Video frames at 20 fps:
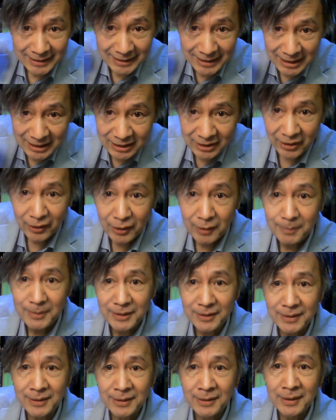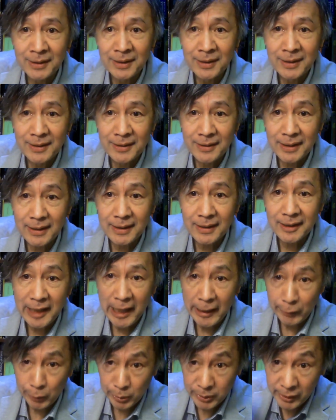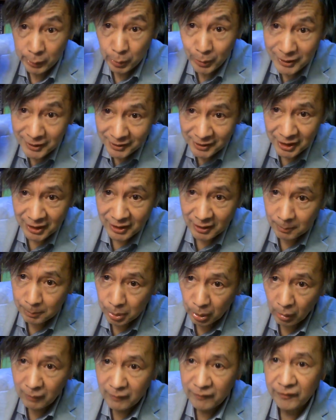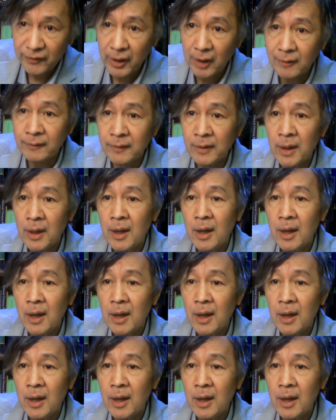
determines the characteristic profile